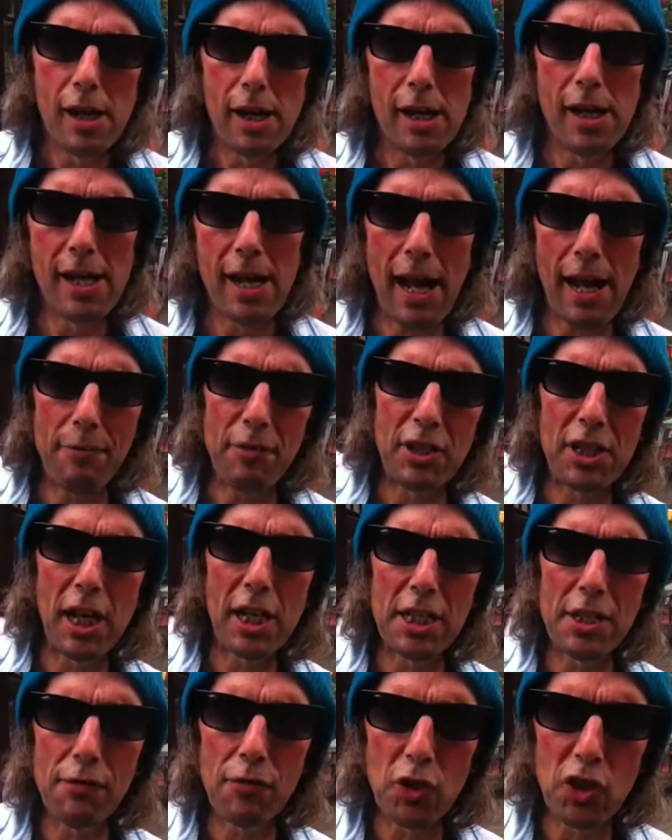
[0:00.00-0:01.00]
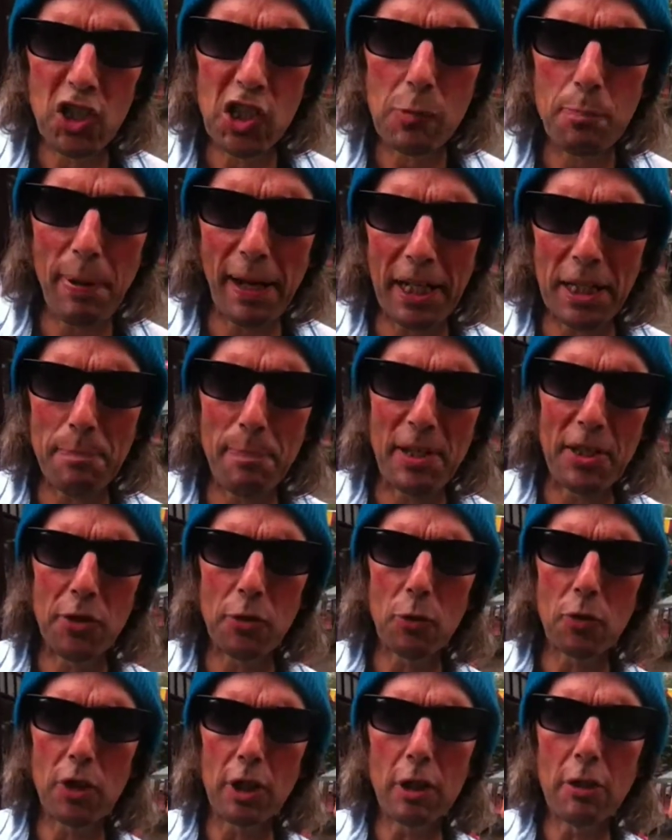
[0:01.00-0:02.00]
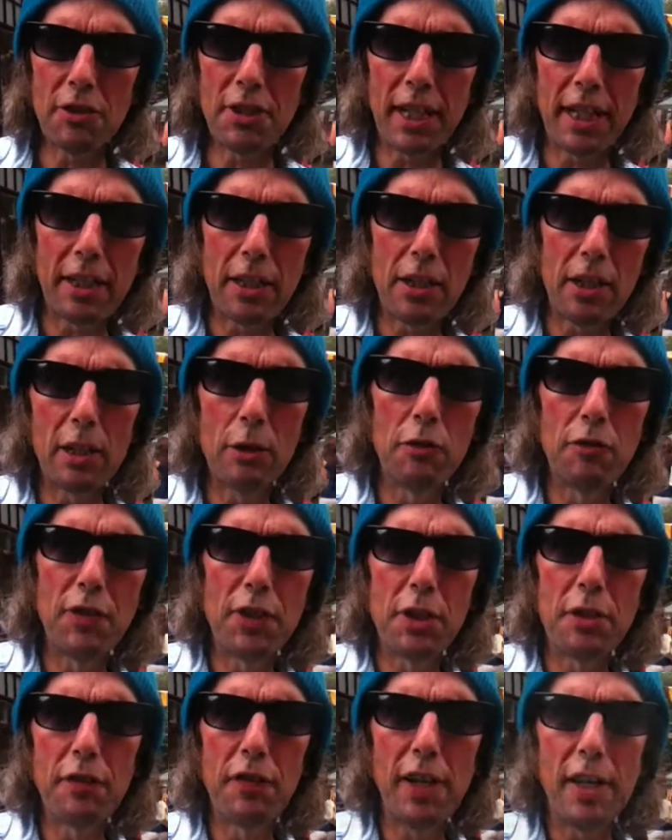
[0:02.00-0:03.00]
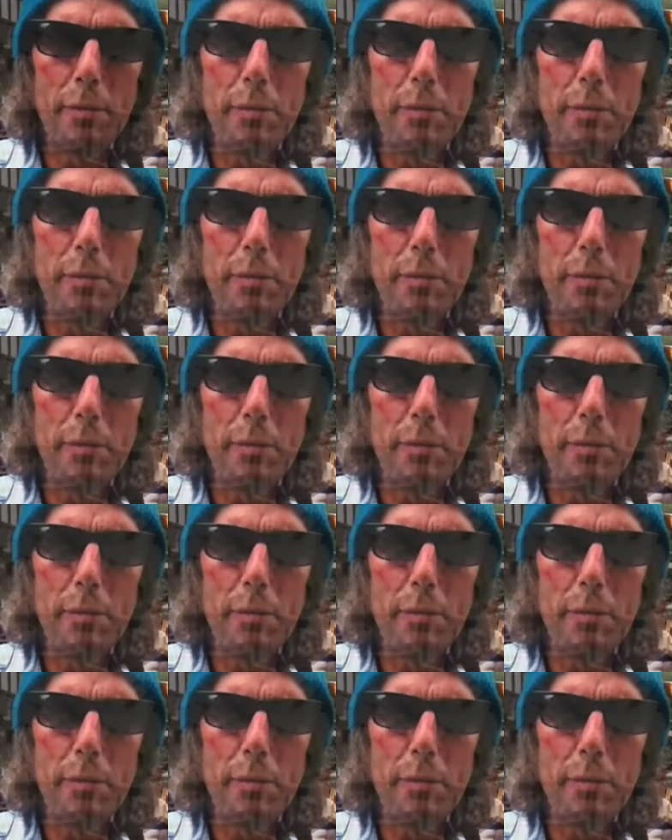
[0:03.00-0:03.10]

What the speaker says: advertising for Spex Pistols. I'll go and take another little video for